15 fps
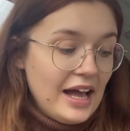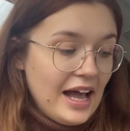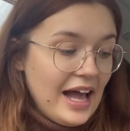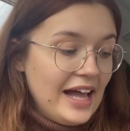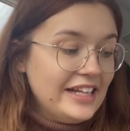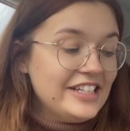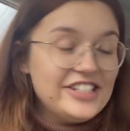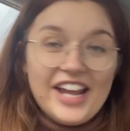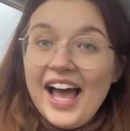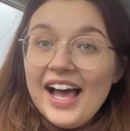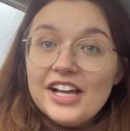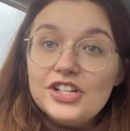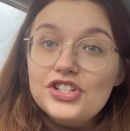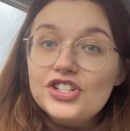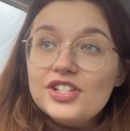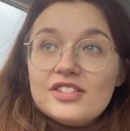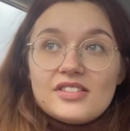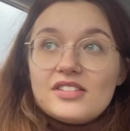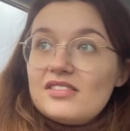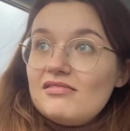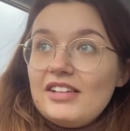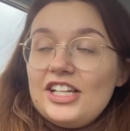and yeah,
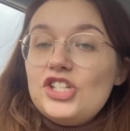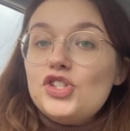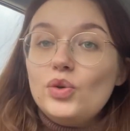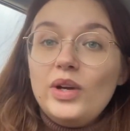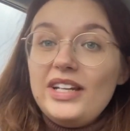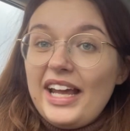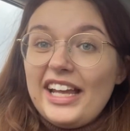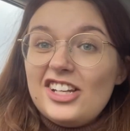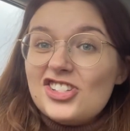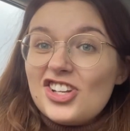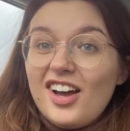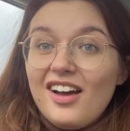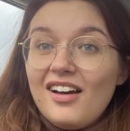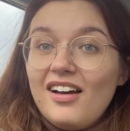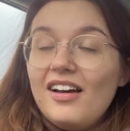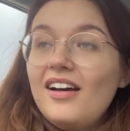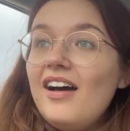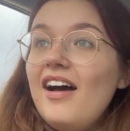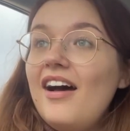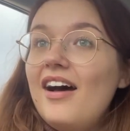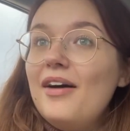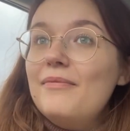just enjoy nature.
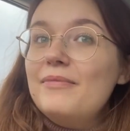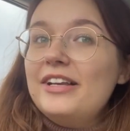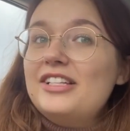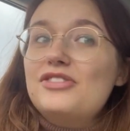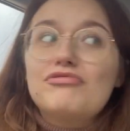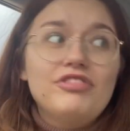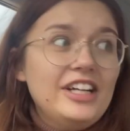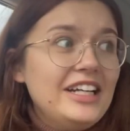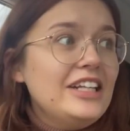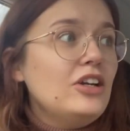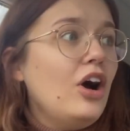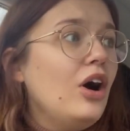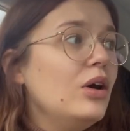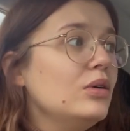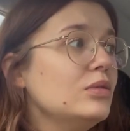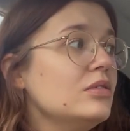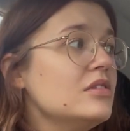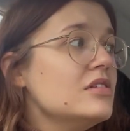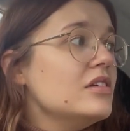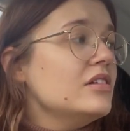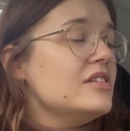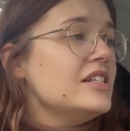It's really cold
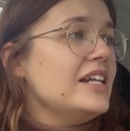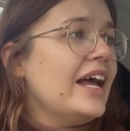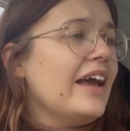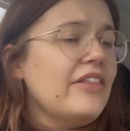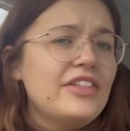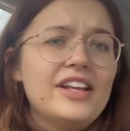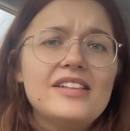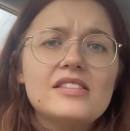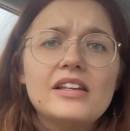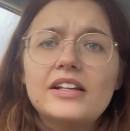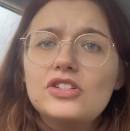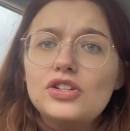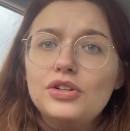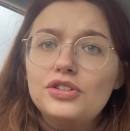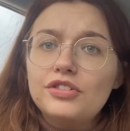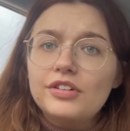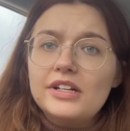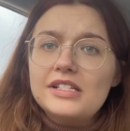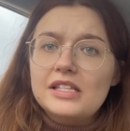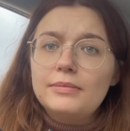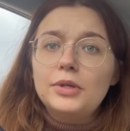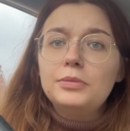today. I think it's like 2
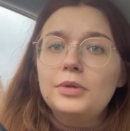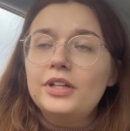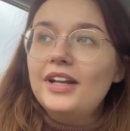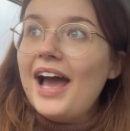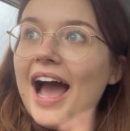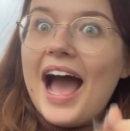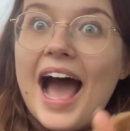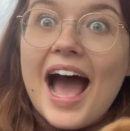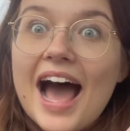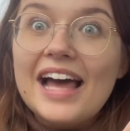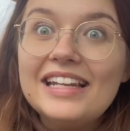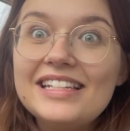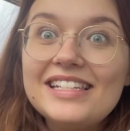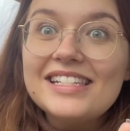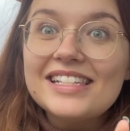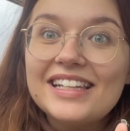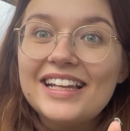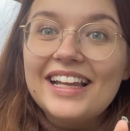degrees at the moment, and